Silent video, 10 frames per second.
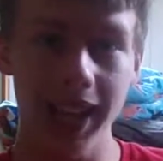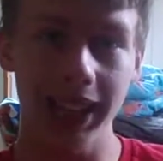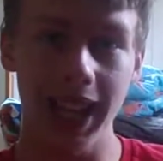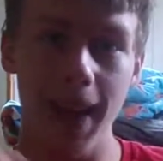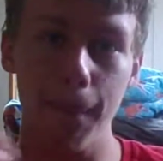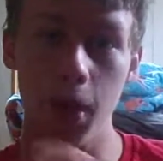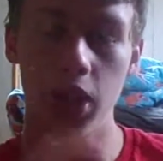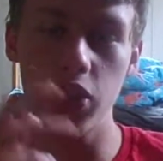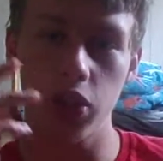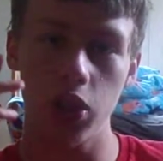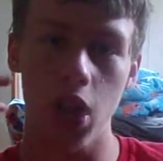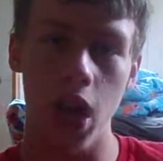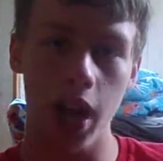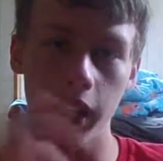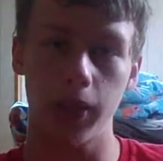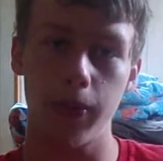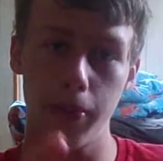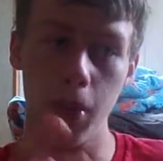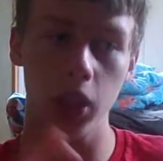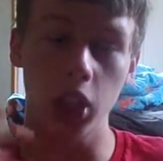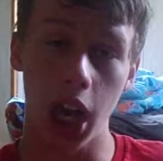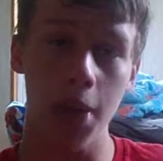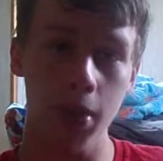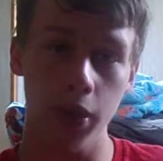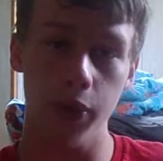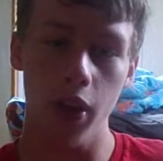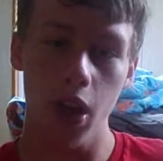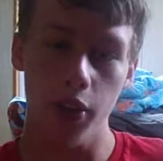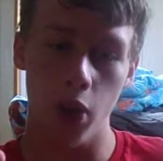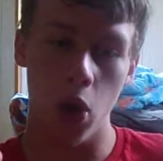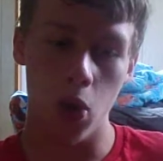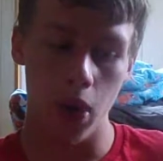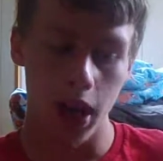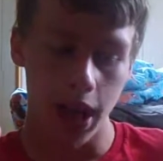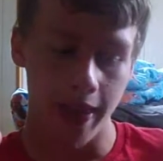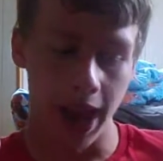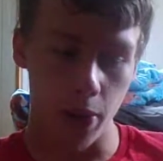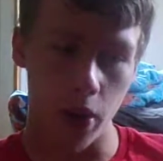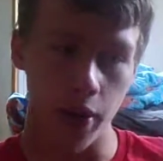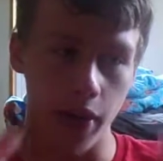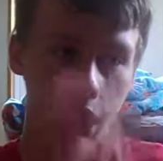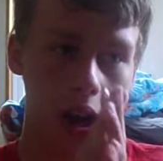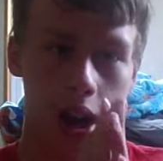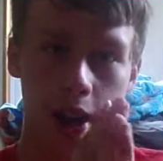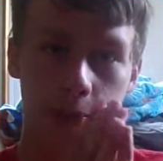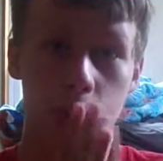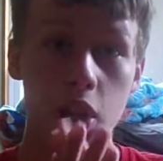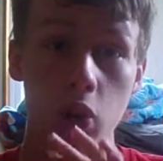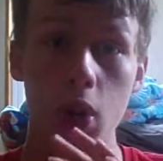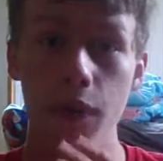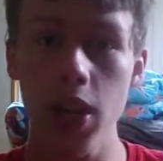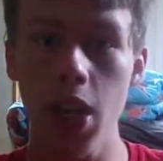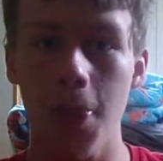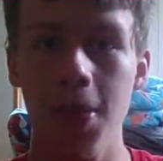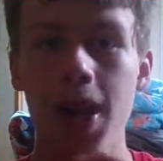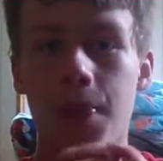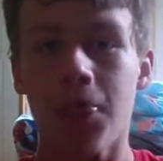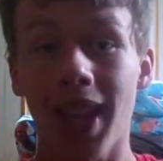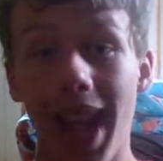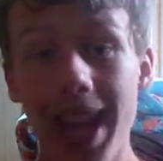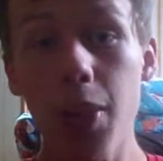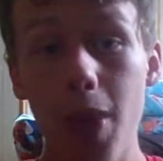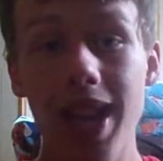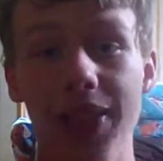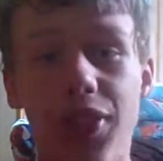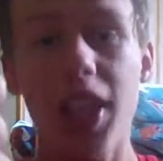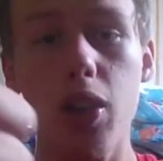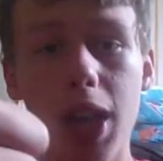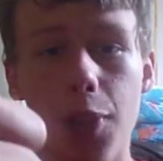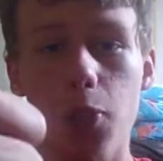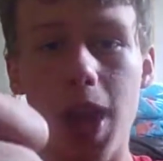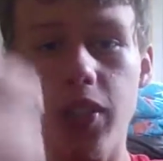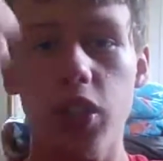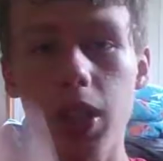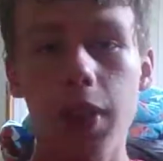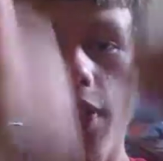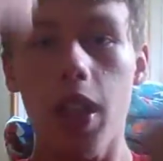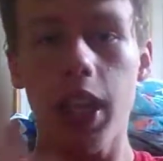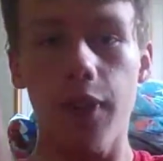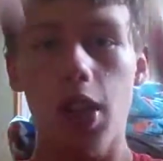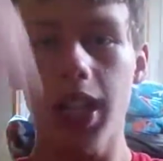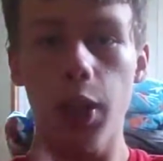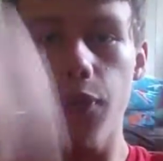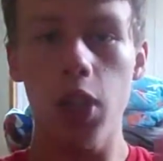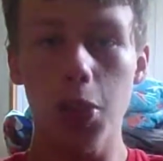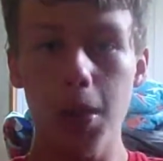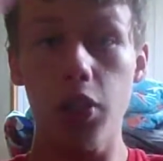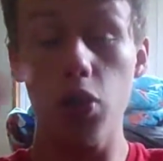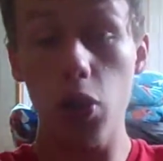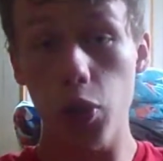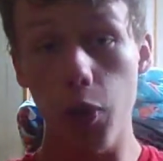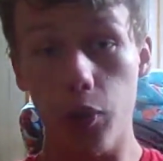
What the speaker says: I didn't get much comments. So, that was a pretty short video. But, anyway, thank you guys for watching. Leave a like if you like this video. Make sure you